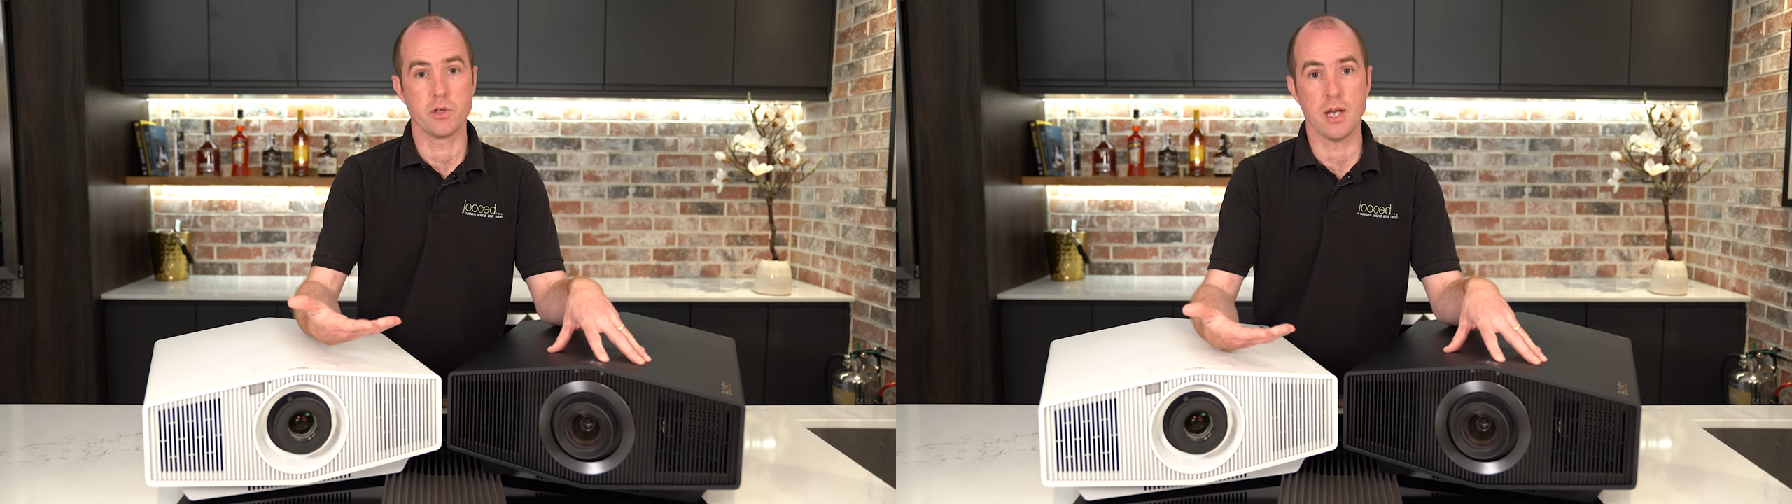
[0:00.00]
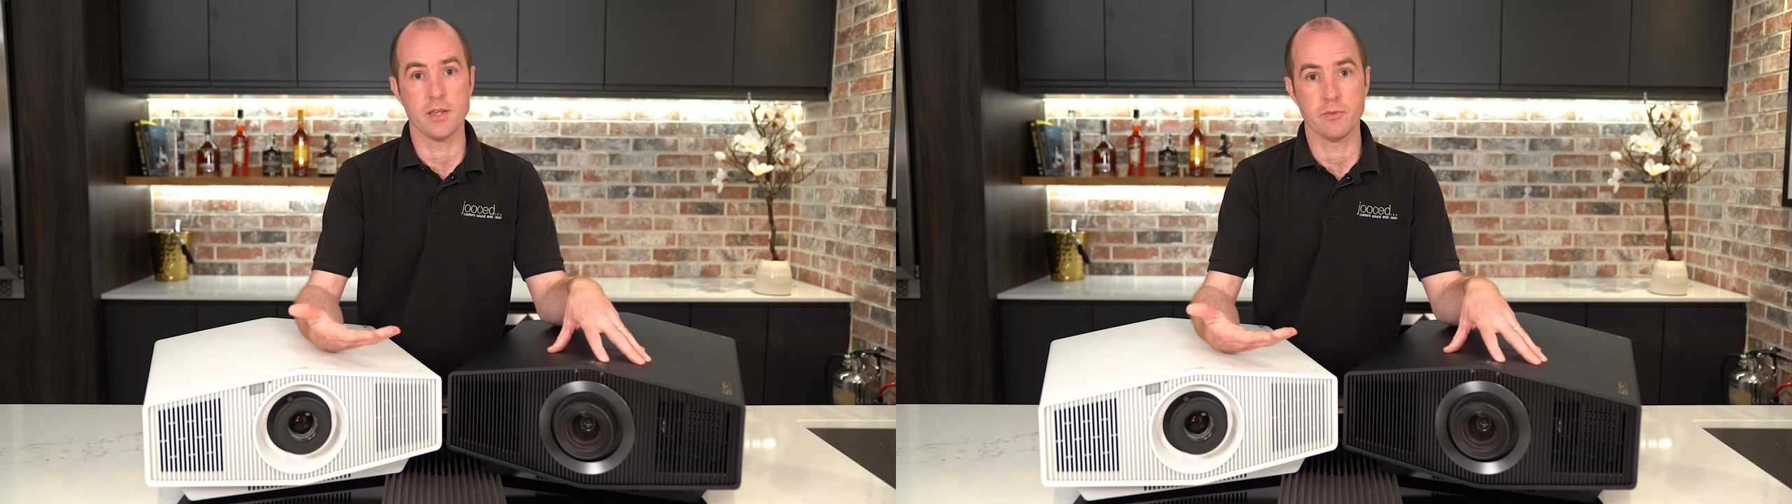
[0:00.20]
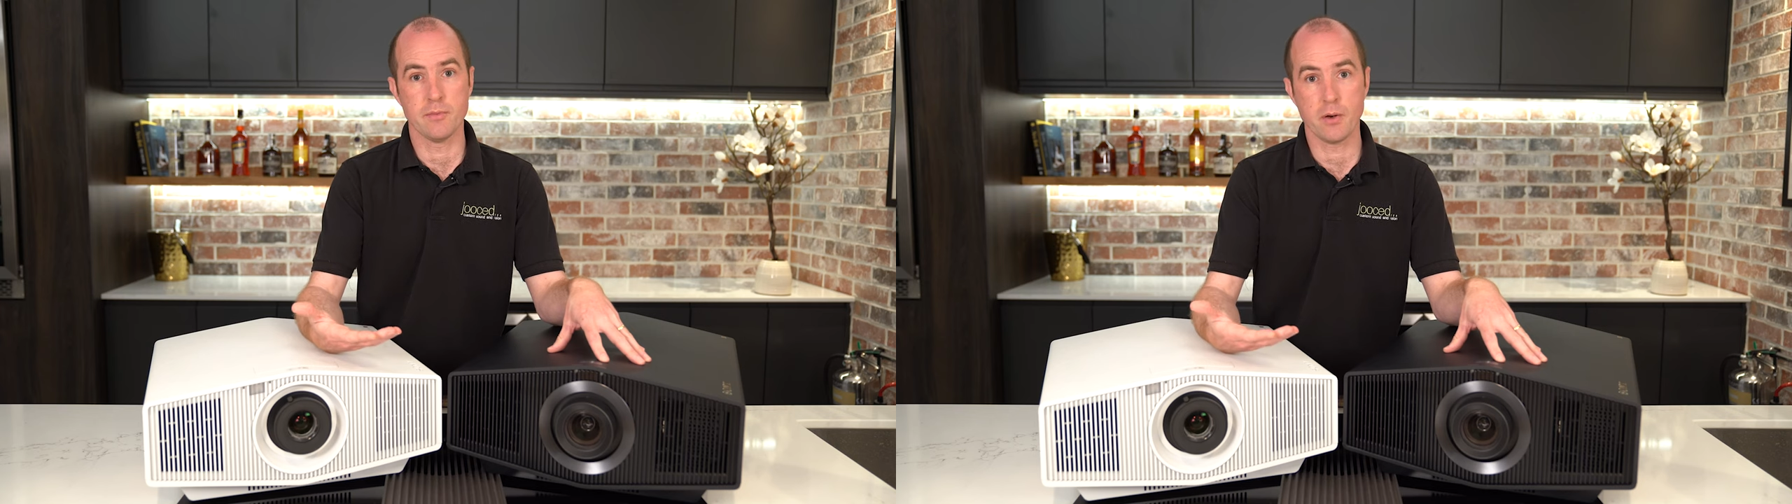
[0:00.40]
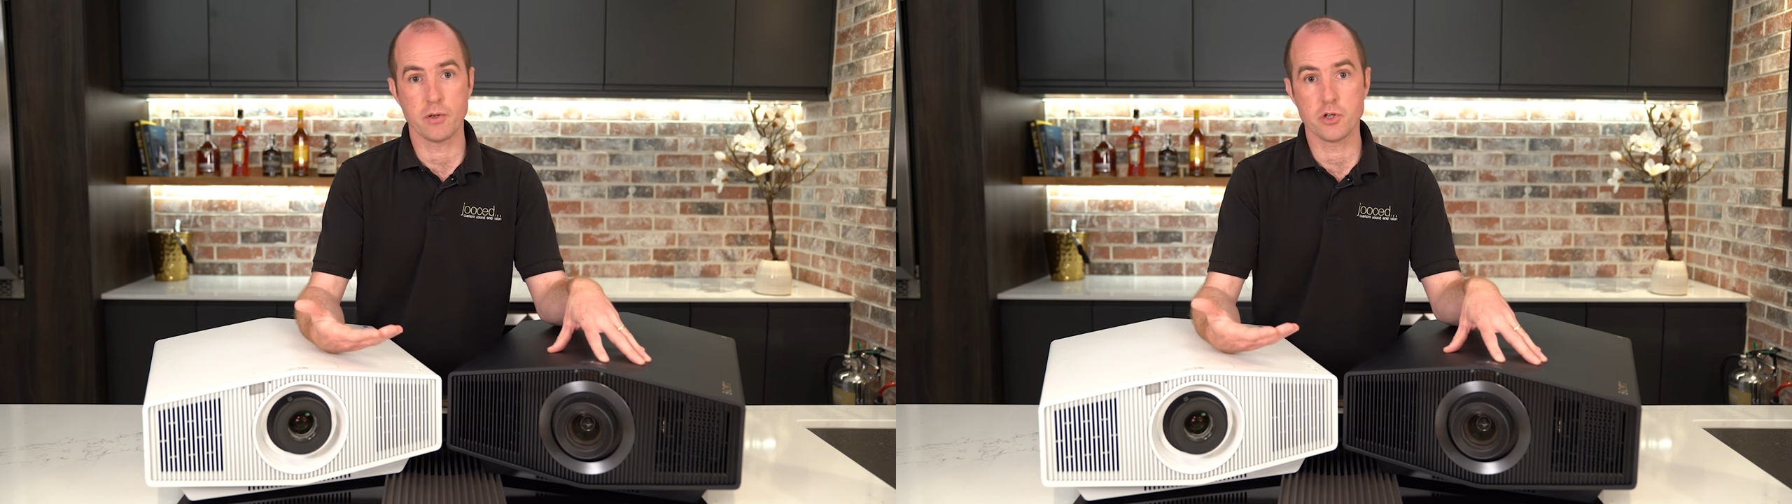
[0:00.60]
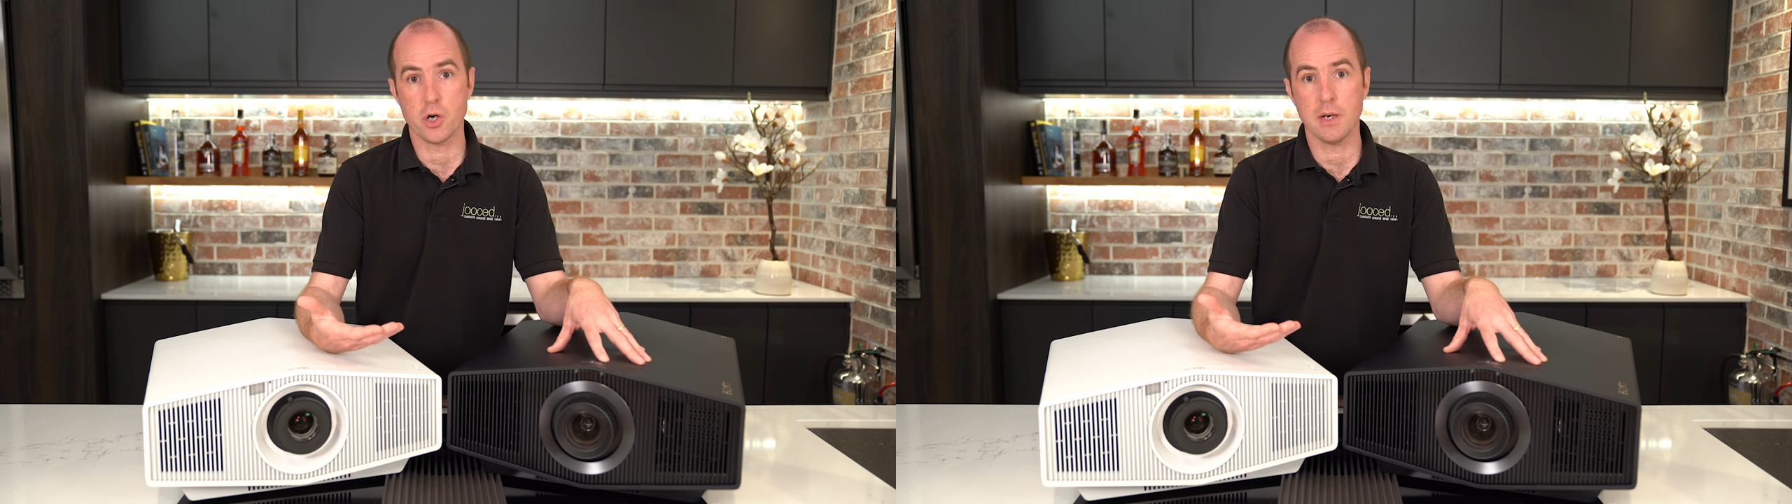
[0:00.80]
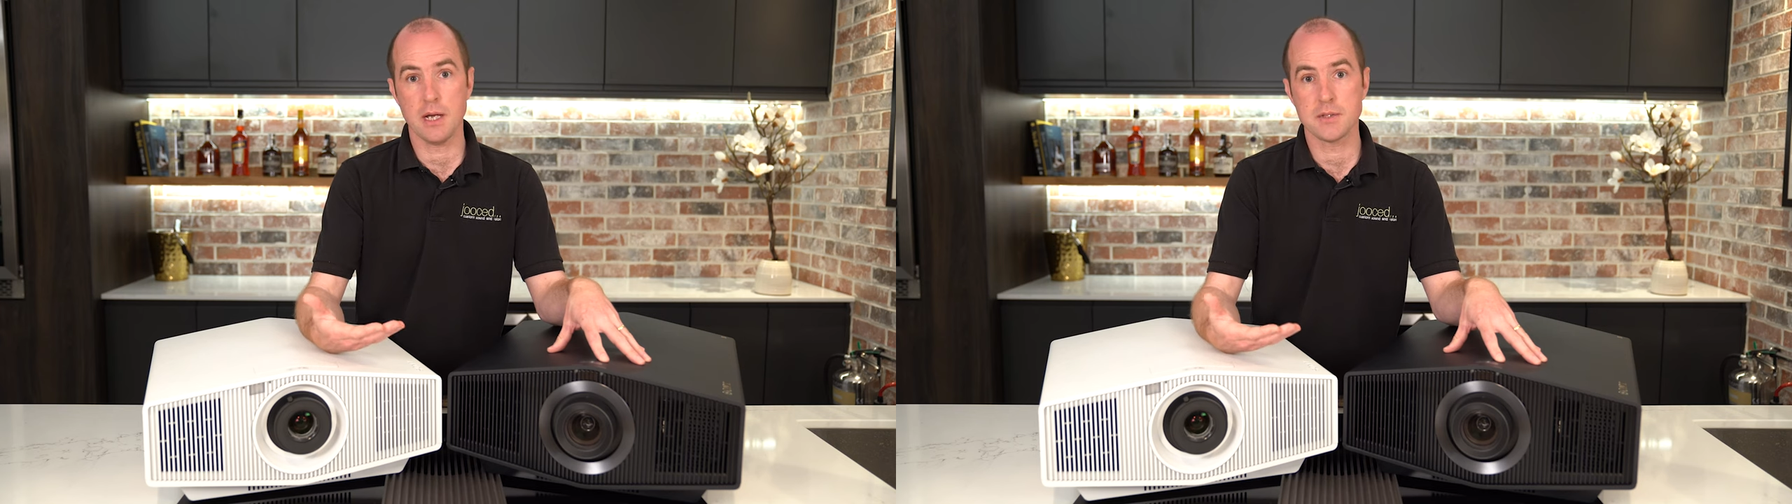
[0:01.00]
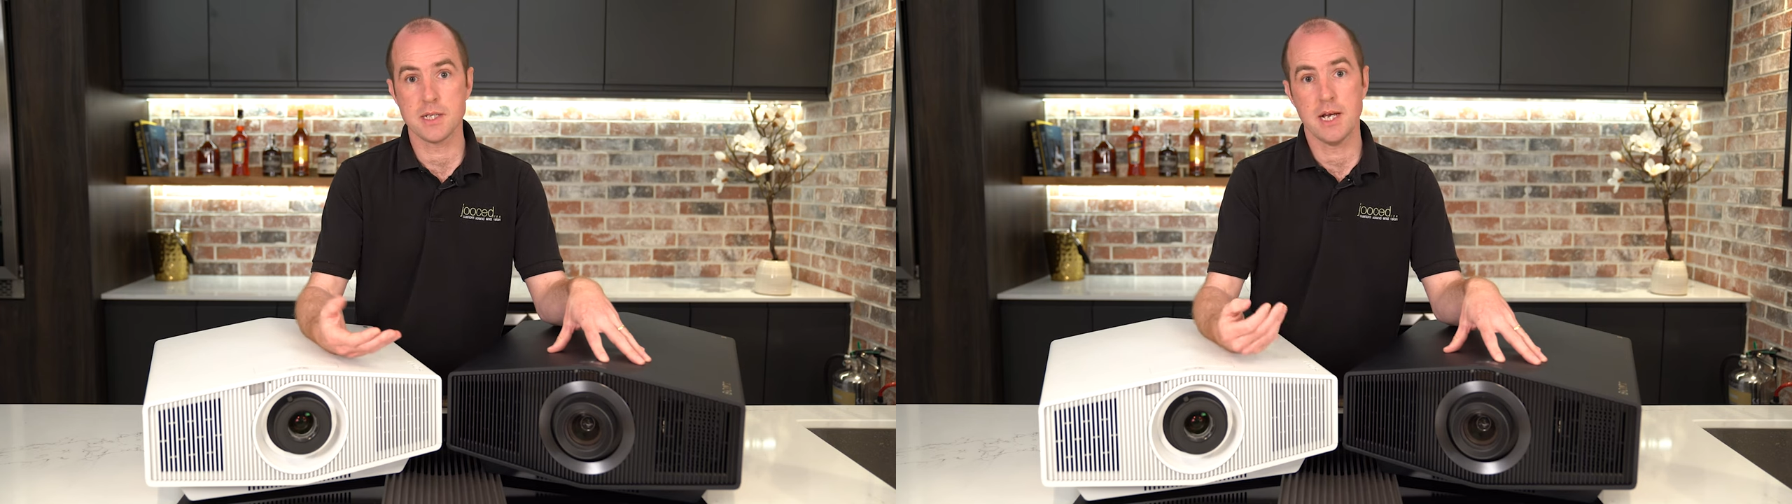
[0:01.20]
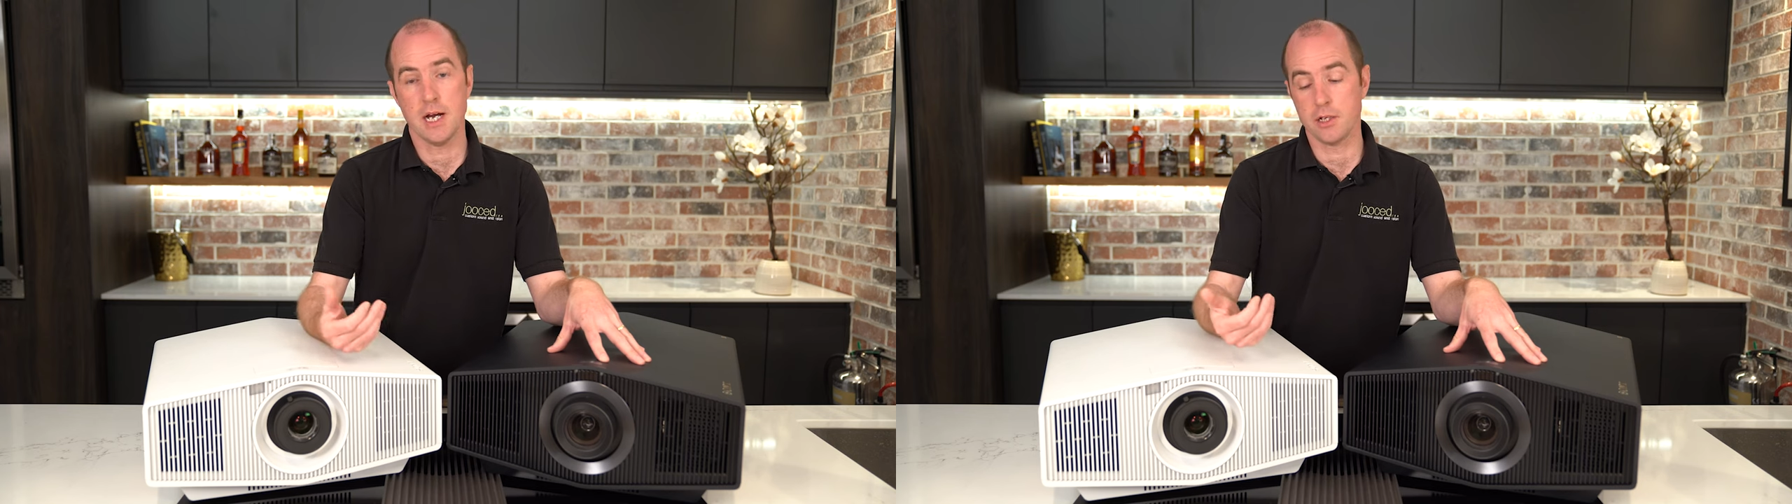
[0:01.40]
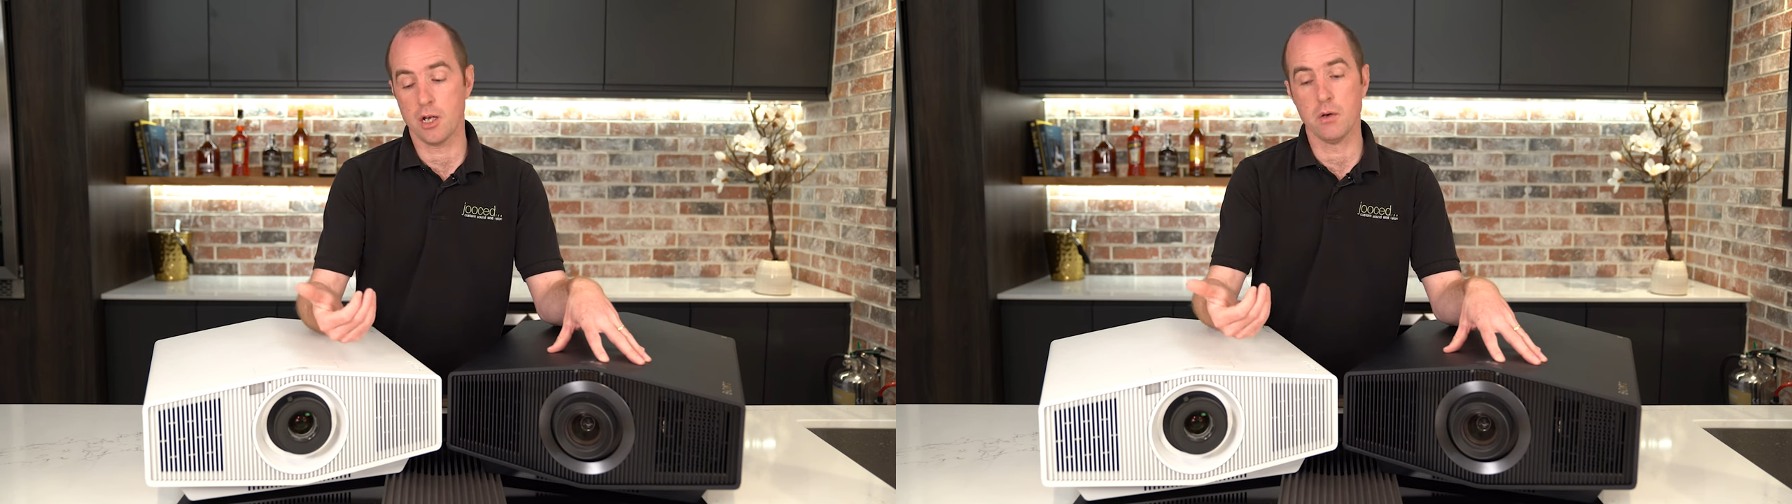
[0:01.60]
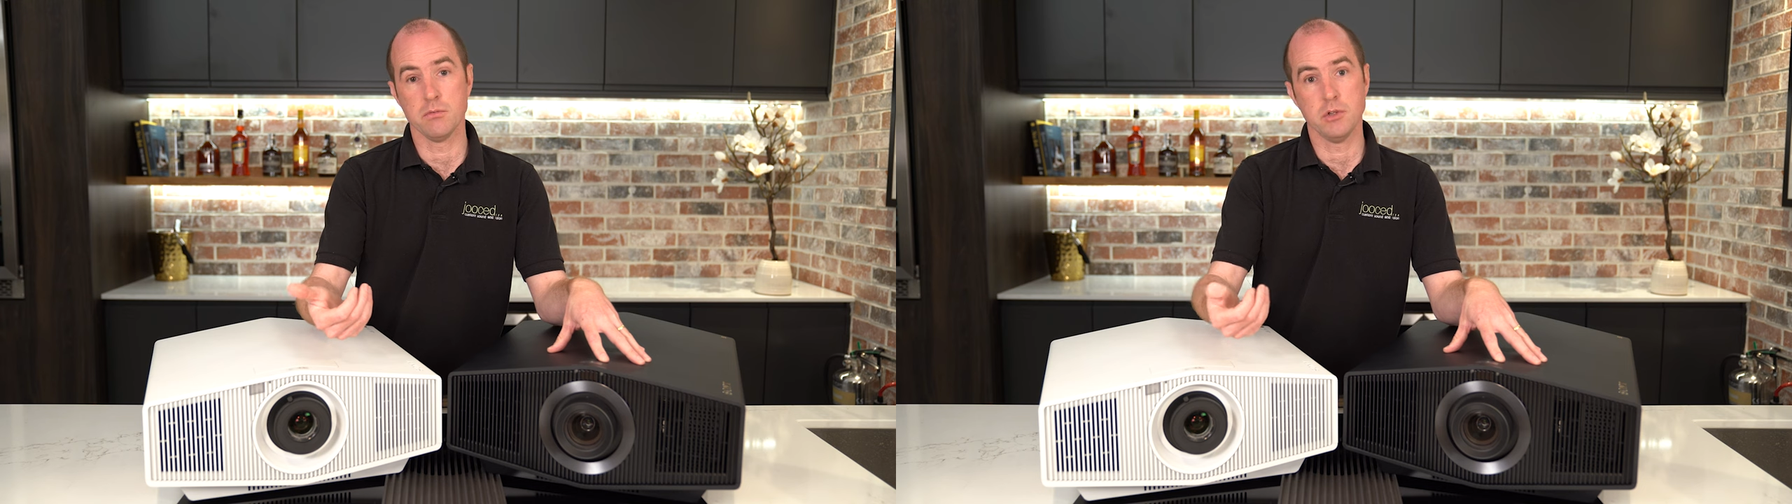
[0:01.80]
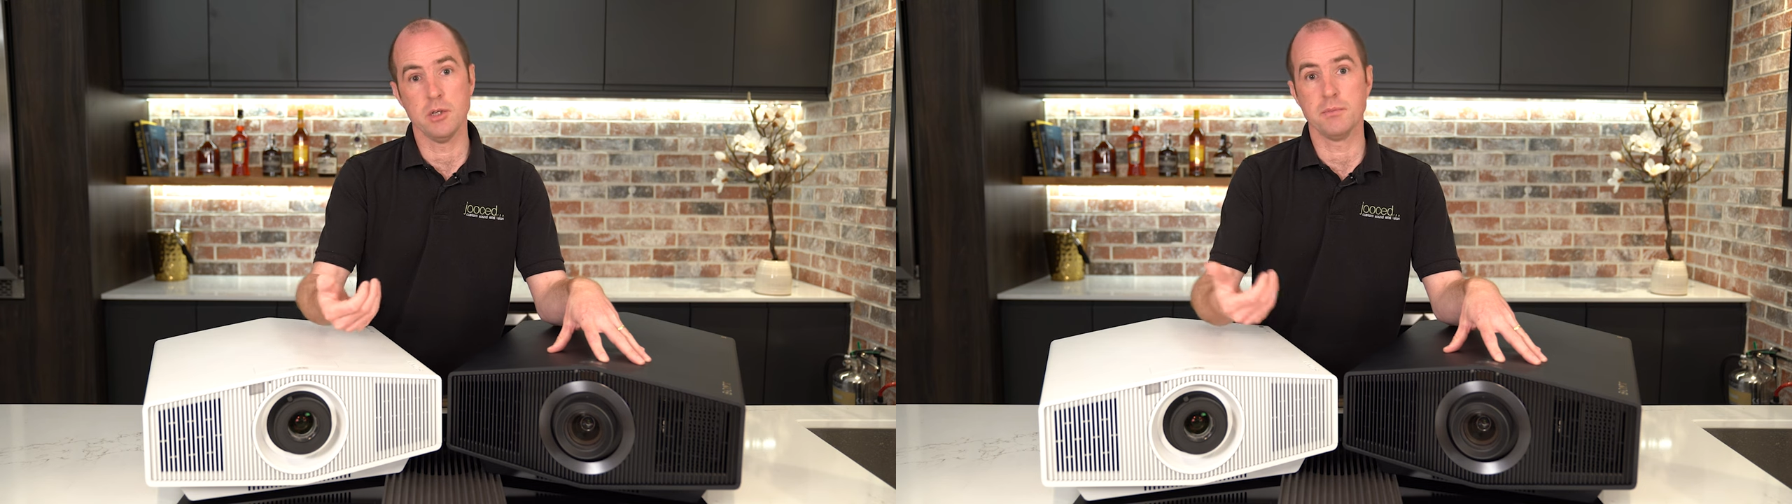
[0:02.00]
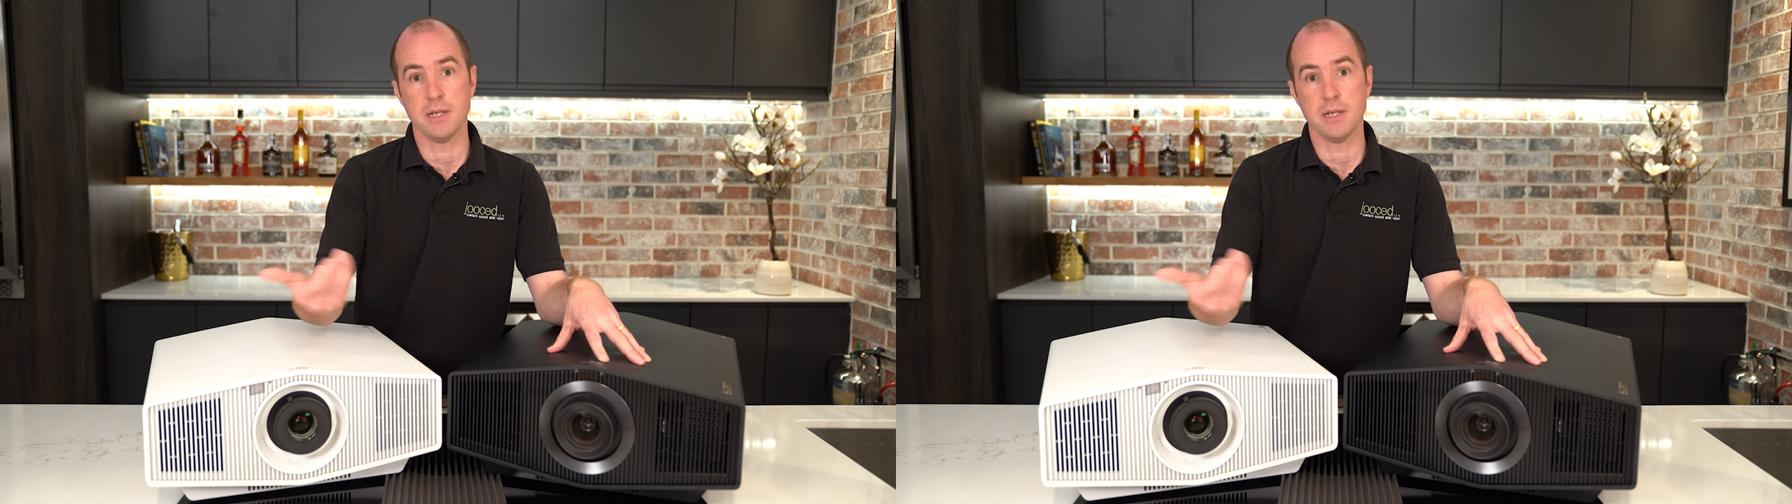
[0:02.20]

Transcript: You get the remote control out and you go up,